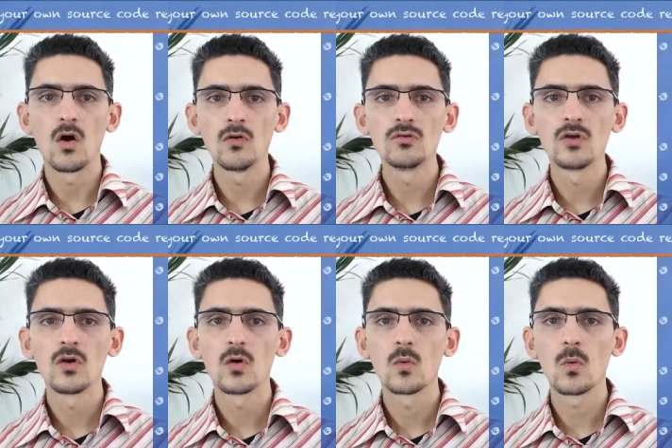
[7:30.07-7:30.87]

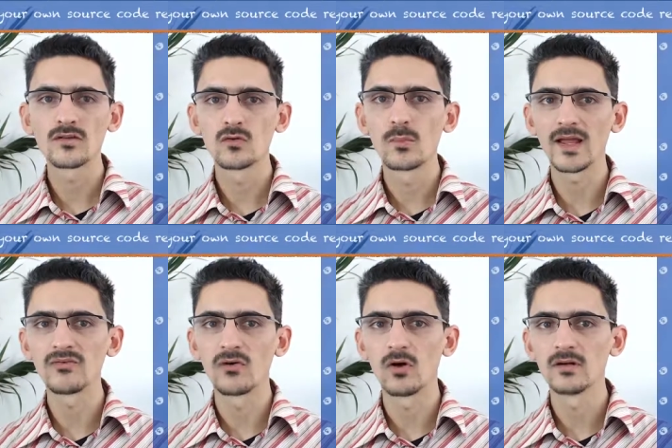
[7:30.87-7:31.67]
Own what you
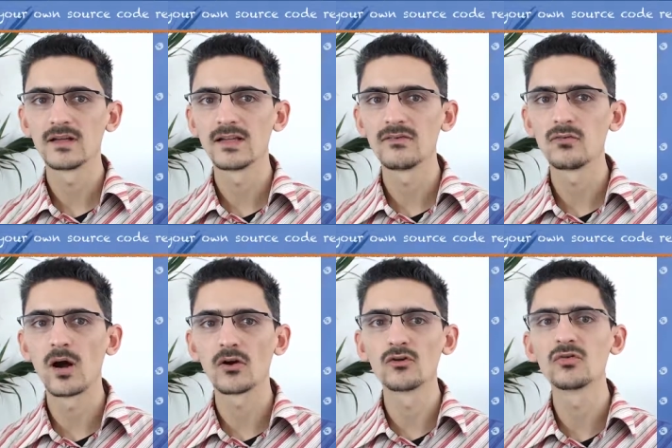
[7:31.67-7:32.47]
pay for. If you
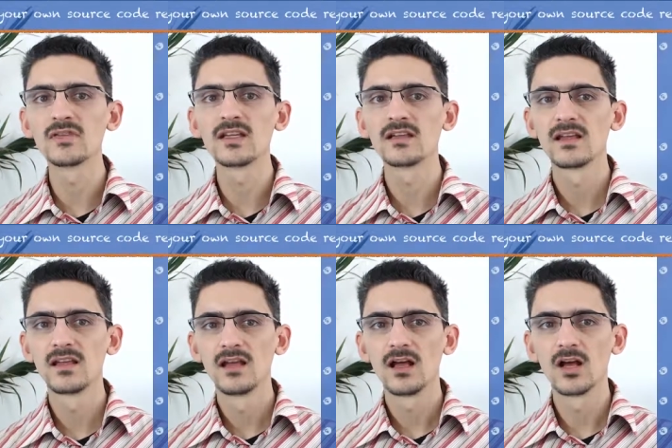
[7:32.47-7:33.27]
are using
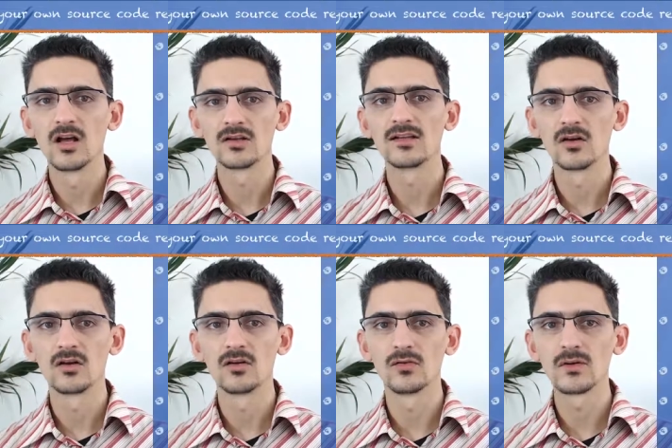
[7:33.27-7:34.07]
a,
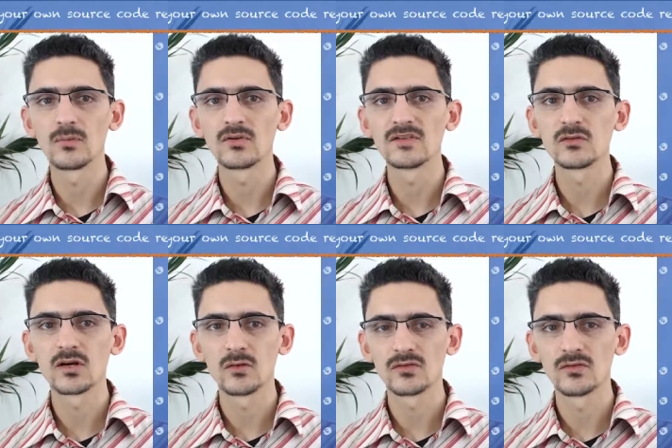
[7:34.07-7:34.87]
a,
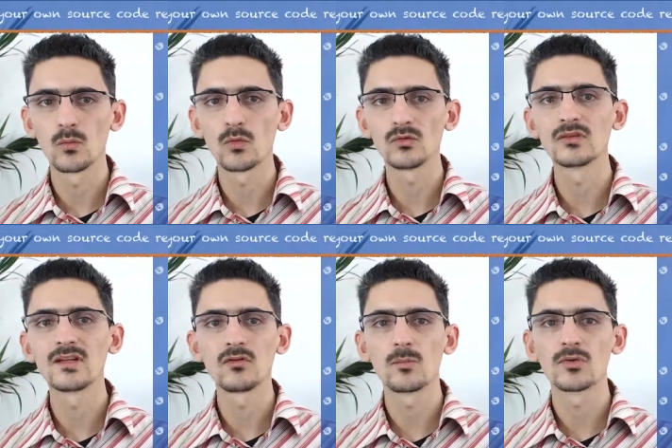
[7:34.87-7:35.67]
repository or if you want to
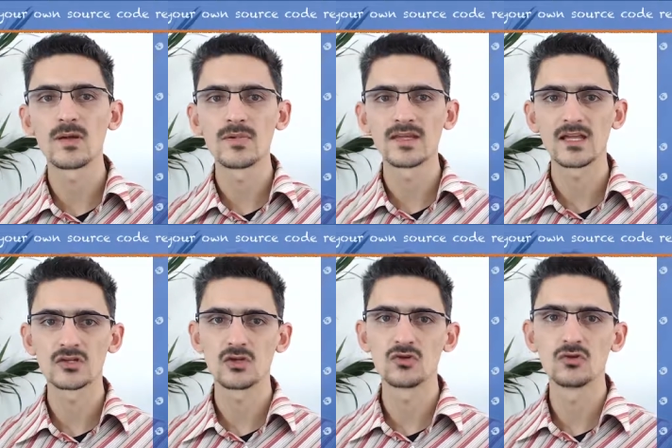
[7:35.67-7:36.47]
develop an
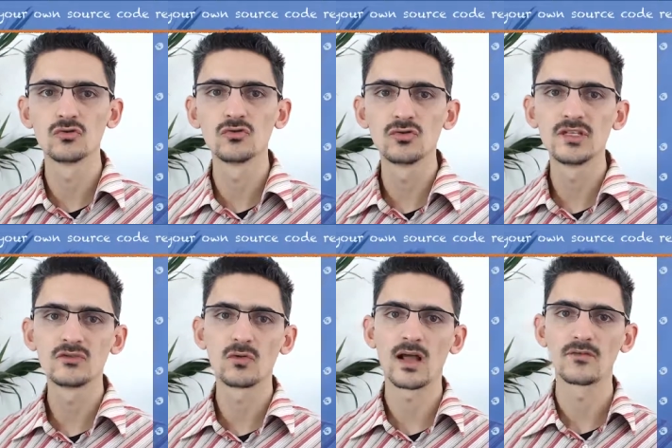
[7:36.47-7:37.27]
application, you do
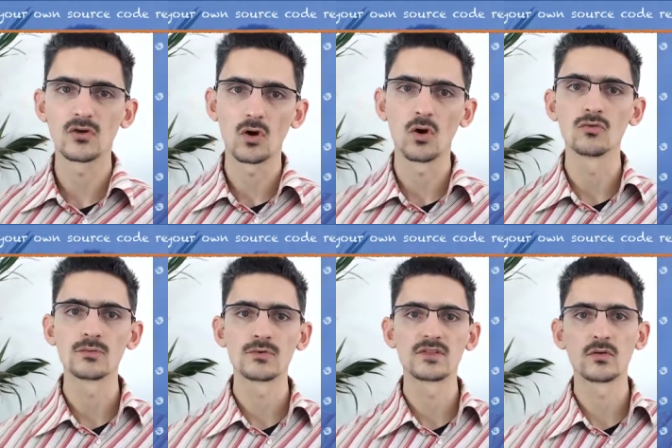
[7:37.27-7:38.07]
need to have your
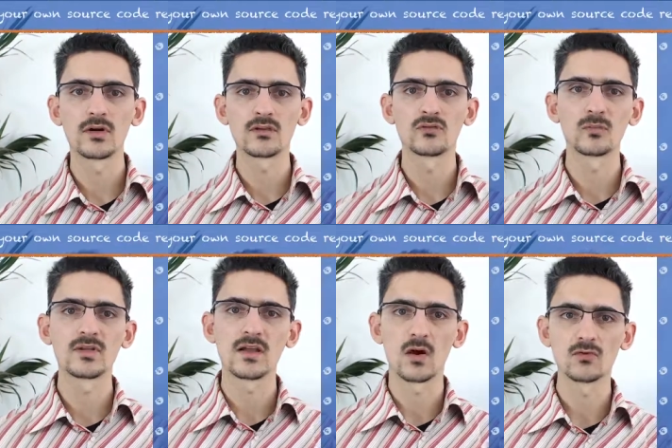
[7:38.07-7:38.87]
own repository and to
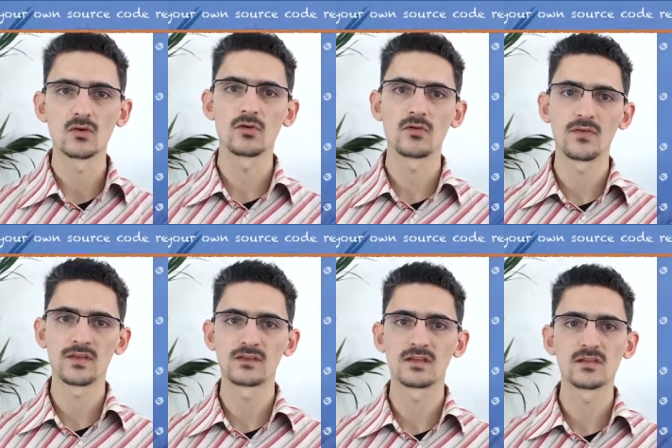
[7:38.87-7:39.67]
be the owner
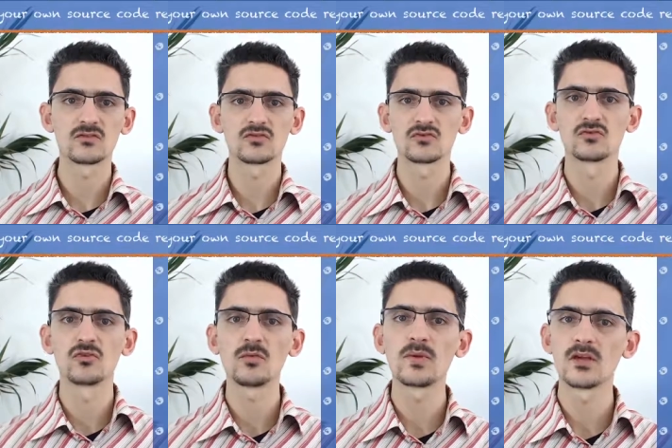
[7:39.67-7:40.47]
of it. It
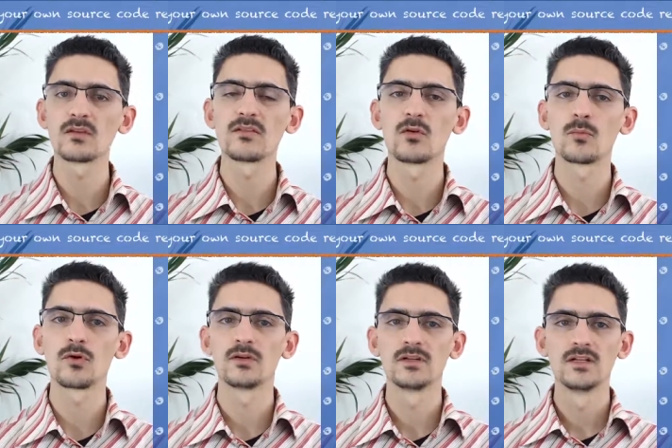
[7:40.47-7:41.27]
should not be your
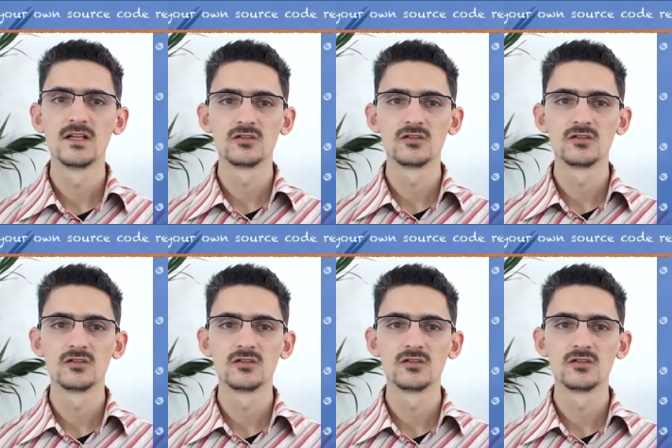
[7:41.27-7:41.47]
developer.